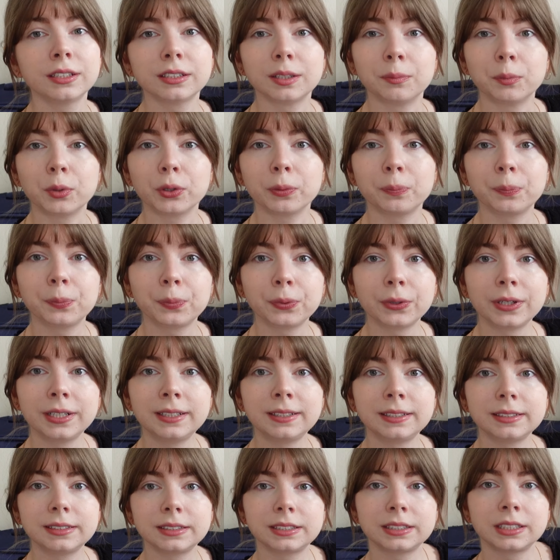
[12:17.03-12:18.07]
some more
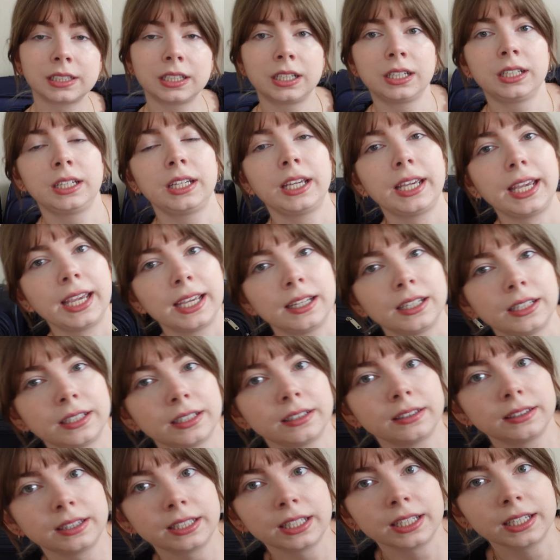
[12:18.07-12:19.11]
prints, and
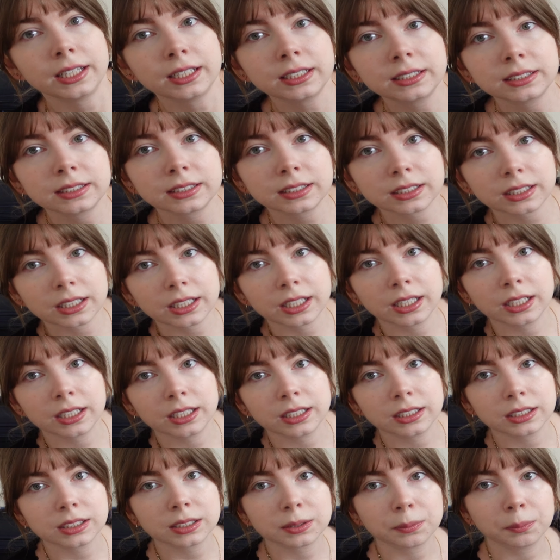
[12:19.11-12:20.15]
this
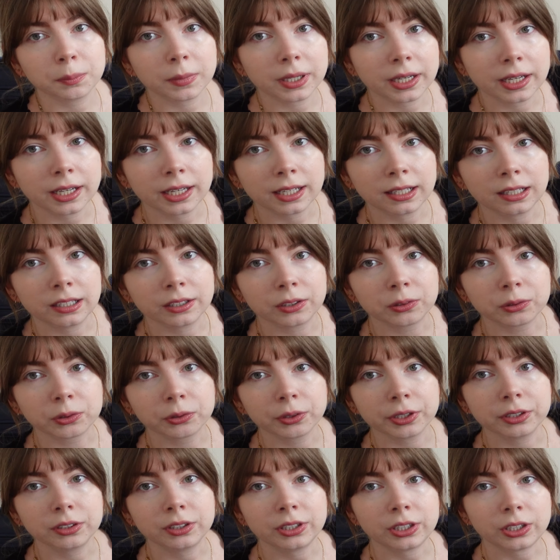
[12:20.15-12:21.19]
is my little
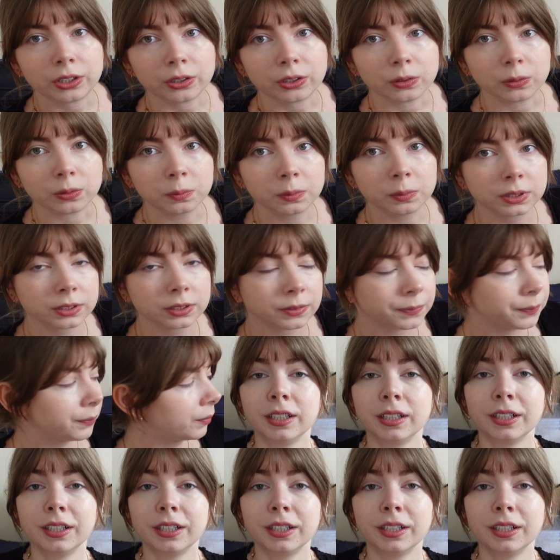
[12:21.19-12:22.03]
grid cubes.